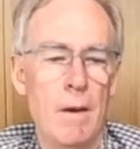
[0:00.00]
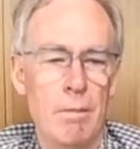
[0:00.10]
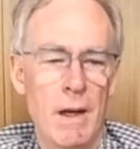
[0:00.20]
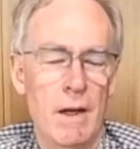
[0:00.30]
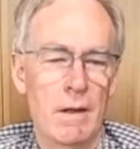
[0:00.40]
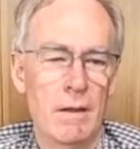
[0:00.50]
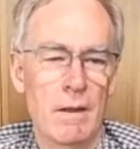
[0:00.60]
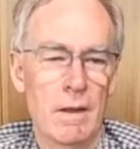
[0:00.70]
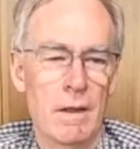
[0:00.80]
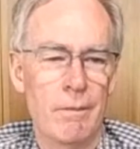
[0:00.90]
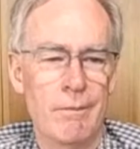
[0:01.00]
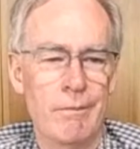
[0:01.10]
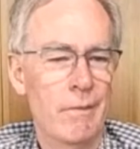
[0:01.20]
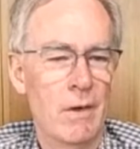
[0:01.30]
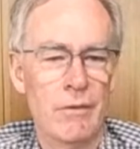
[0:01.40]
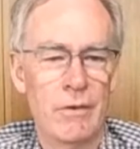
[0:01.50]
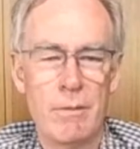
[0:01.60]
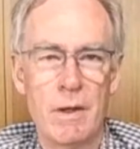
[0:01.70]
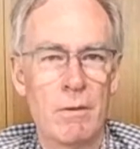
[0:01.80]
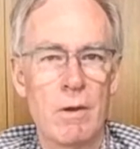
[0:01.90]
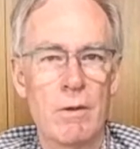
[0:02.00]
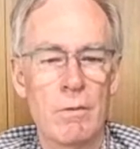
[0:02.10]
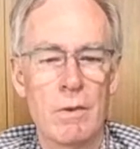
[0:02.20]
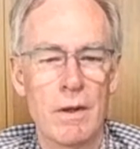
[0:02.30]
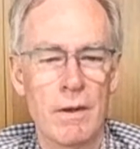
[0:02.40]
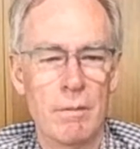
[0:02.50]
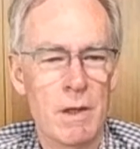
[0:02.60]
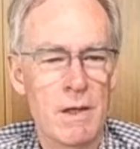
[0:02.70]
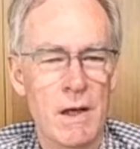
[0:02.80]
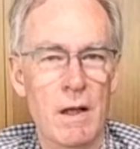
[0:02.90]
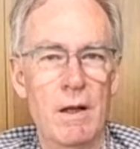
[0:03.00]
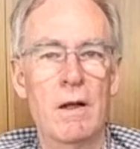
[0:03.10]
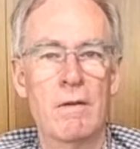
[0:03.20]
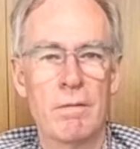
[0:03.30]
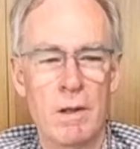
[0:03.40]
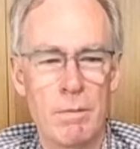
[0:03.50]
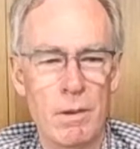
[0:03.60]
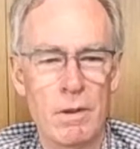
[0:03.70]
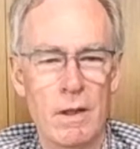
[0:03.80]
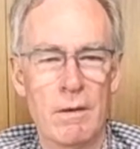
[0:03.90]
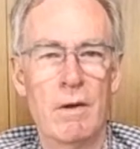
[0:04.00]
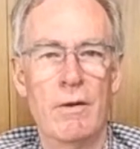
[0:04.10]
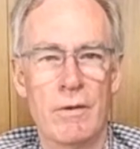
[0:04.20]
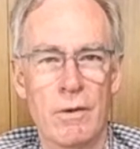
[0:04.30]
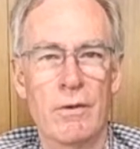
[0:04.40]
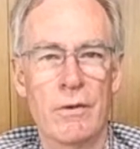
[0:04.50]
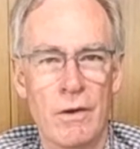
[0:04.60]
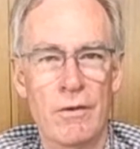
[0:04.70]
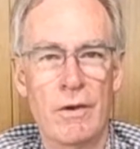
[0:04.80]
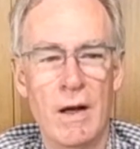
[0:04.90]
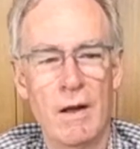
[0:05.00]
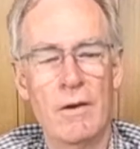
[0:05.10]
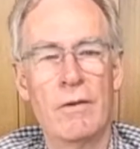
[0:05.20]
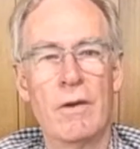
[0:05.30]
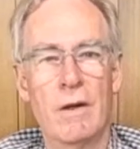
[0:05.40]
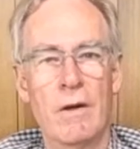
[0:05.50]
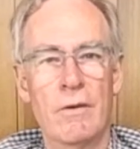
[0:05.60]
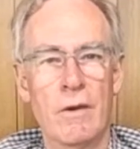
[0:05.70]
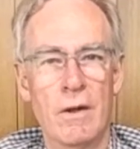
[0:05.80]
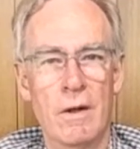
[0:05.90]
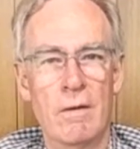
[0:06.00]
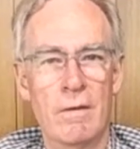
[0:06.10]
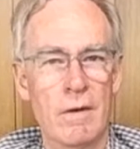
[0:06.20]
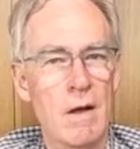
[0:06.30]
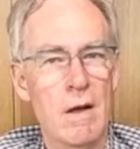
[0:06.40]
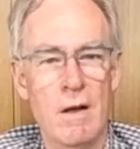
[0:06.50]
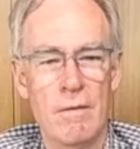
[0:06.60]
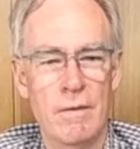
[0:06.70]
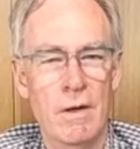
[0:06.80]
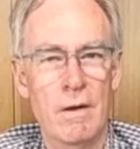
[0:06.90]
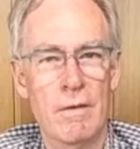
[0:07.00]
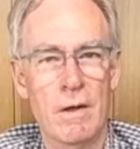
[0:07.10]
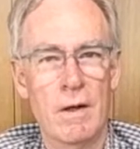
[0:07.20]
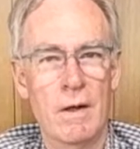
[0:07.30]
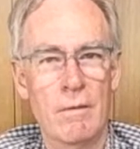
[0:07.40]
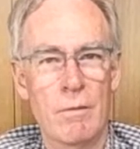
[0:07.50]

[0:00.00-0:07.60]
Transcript: But there's something wrong with the mentality of people in restaurants these days. There is a lot of very, very